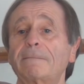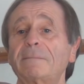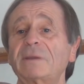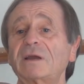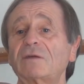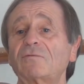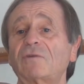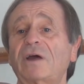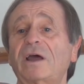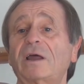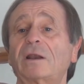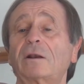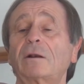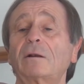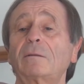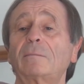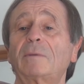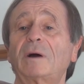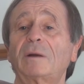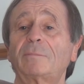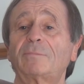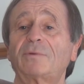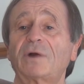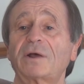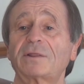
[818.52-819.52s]
Mick Randall,
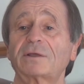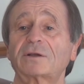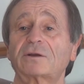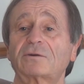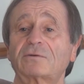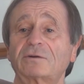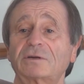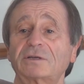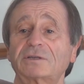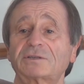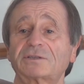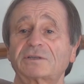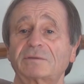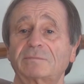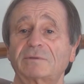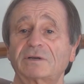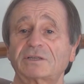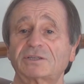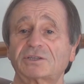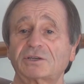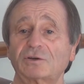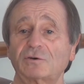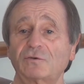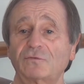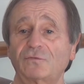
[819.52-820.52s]
my brother Chris and
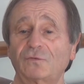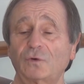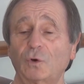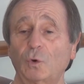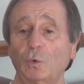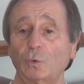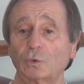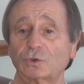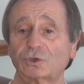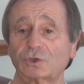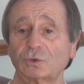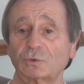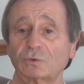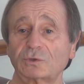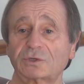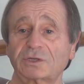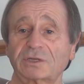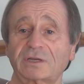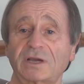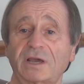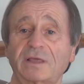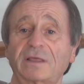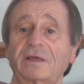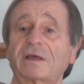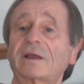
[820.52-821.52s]
myself all taught
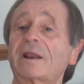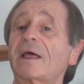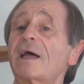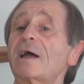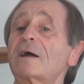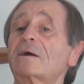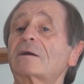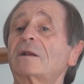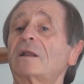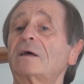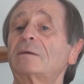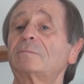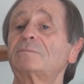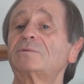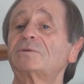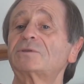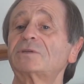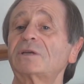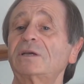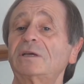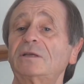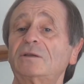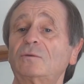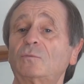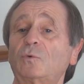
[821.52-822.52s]
together at our
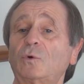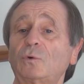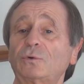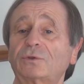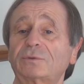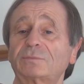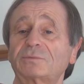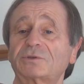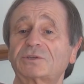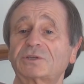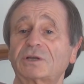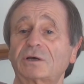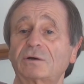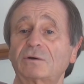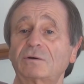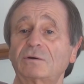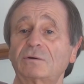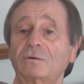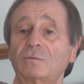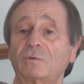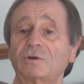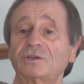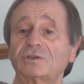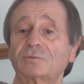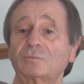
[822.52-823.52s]
clubs in
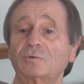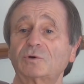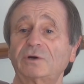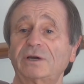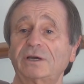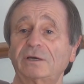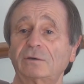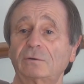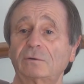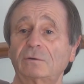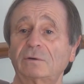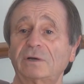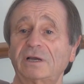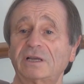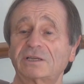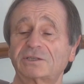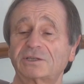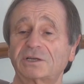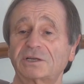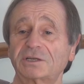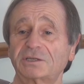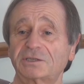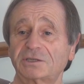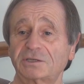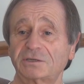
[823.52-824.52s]
Walthamstow, Winchmore Hill,
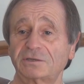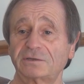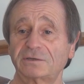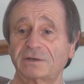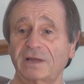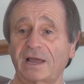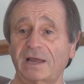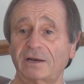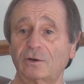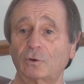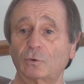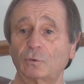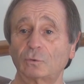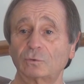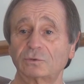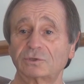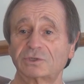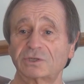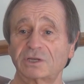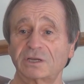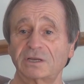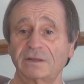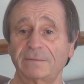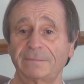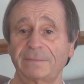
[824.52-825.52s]
Islington and
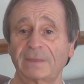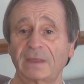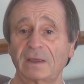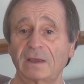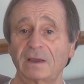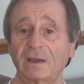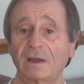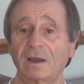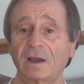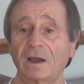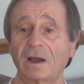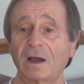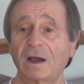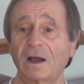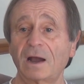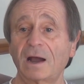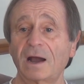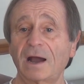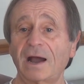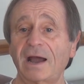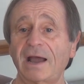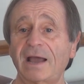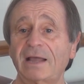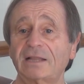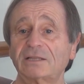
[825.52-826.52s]
Hornsey.
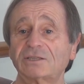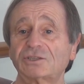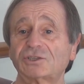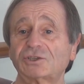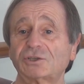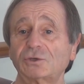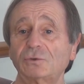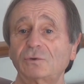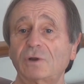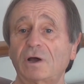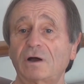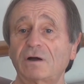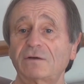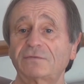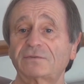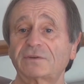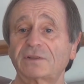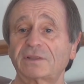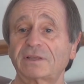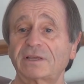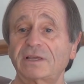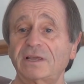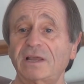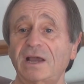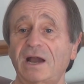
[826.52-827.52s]
And soon
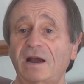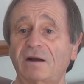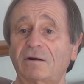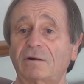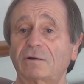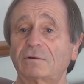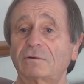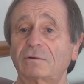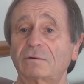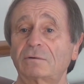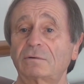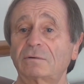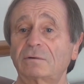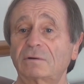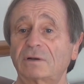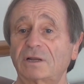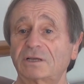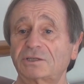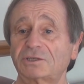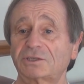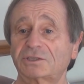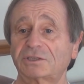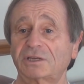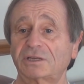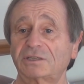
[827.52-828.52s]
after the Harrow
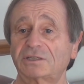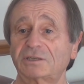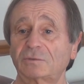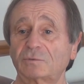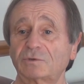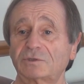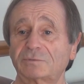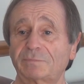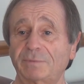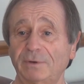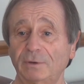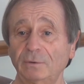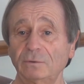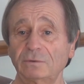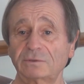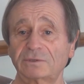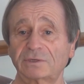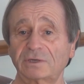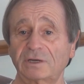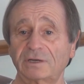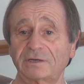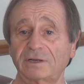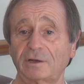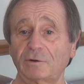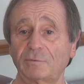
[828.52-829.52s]
Leisure Centre was
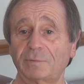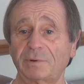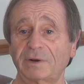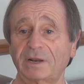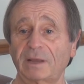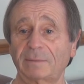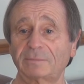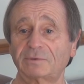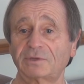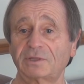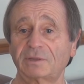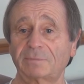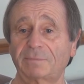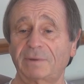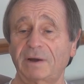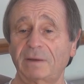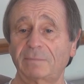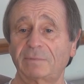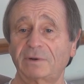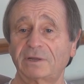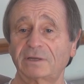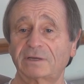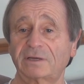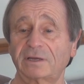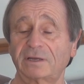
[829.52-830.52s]
built and opened up to the
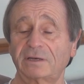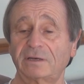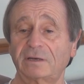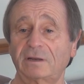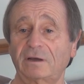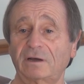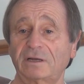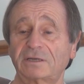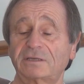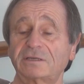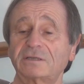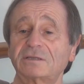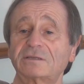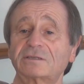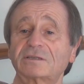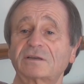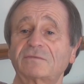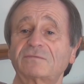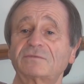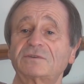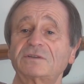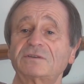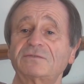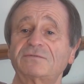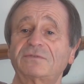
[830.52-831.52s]
public in
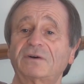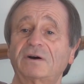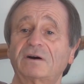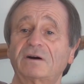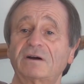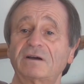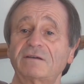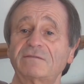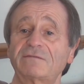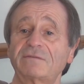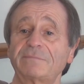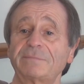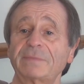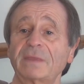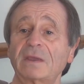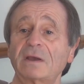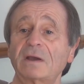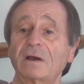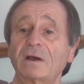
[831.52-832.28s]
1975,